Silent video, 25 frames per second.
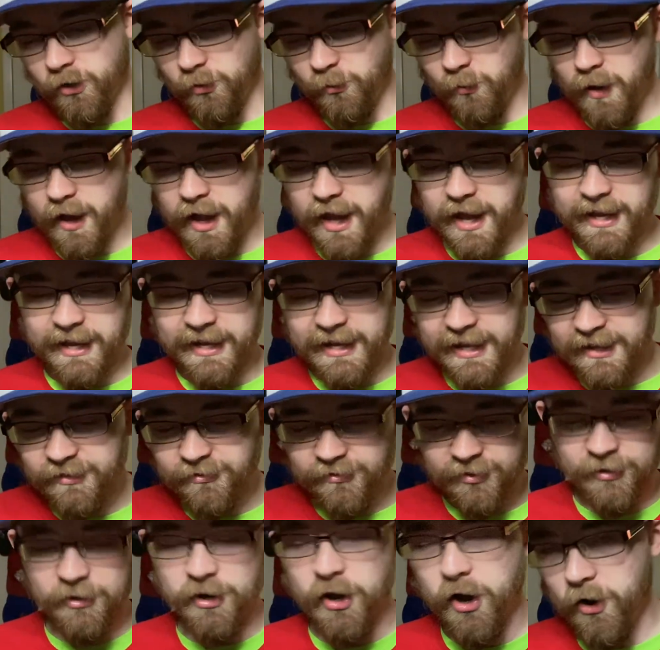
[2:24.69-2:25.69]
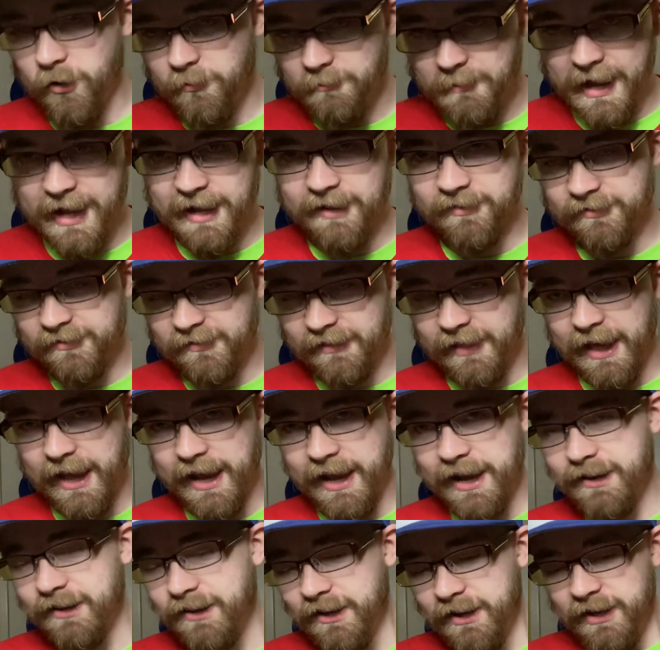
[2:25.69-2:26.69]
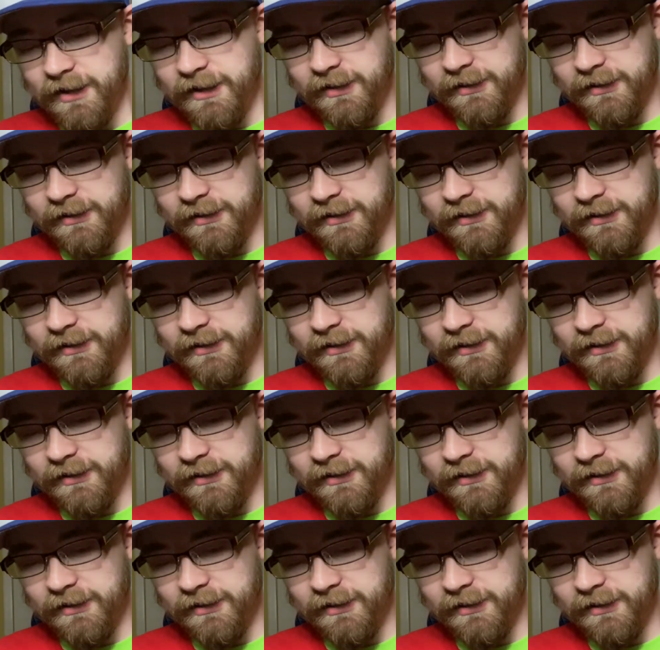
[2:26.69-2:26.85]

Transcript: away into no man's land,